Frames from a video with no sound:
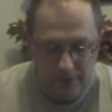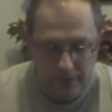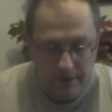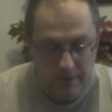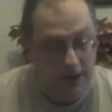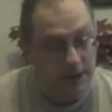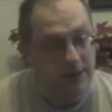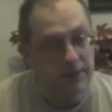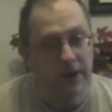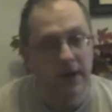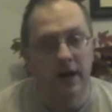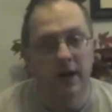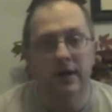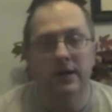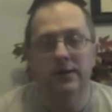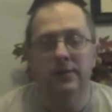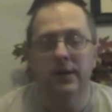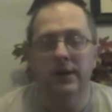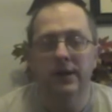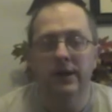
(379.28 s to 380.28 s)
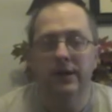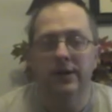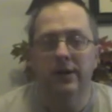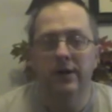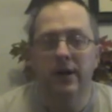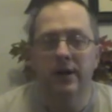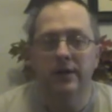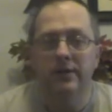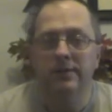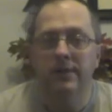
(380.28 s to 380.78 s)
But to be honest with you, it's
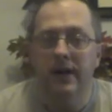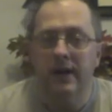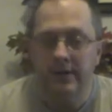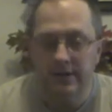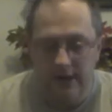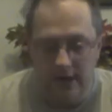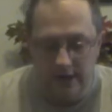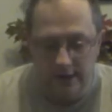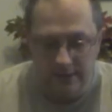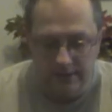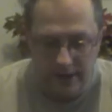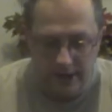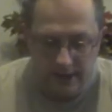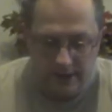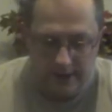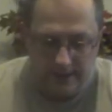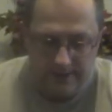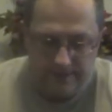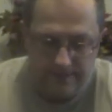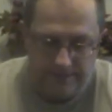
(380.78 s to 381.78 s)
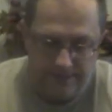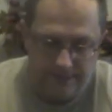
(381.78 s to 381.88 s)
not as bad as I expected.